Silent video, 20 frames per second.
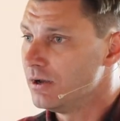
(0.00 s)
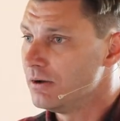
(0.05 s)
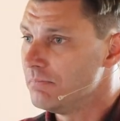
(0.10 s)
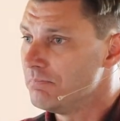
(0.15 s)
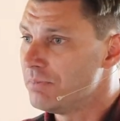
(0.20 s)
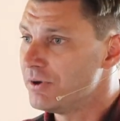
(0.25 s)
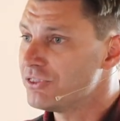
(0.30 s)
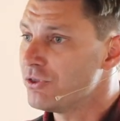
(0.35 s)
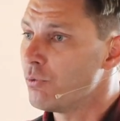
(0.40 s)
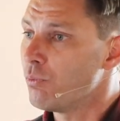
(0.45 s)

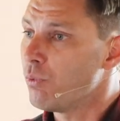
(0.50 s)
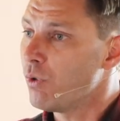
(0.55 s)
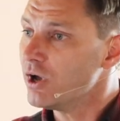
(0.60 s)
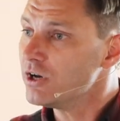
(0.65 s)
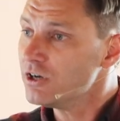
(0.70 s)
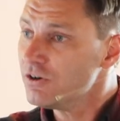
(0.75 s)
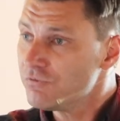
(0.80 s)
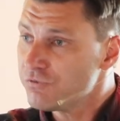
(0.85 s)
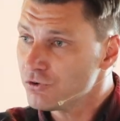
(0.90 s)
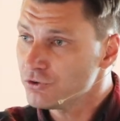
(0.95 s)
But the
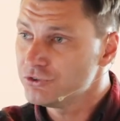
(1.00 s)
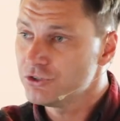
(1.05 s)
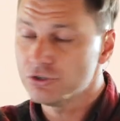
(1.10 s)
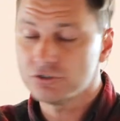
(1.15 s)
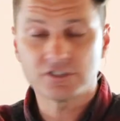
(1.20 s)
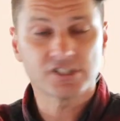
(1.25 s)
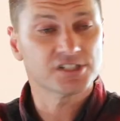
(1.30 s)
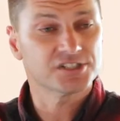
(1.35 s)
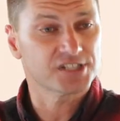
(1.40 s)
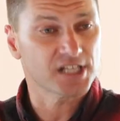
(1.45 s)
wonderful
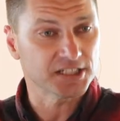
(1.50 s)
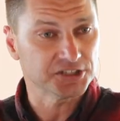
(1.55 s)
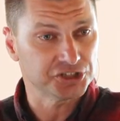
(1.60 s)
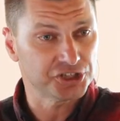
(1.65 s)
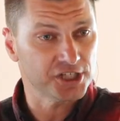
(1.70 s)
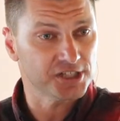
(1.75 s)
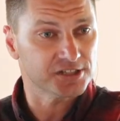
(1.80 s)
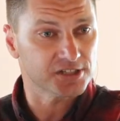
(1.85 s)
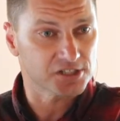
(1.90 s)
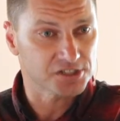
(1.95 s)
news is that
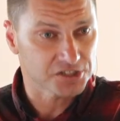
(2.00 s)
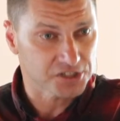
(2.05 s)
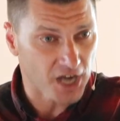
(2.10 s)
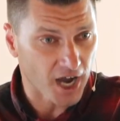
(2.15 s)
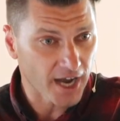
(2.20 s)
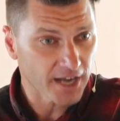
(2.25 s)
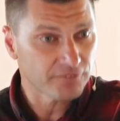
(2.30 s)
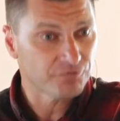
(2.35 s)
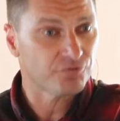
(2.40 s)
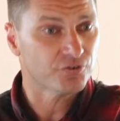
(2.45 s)
Jesus died for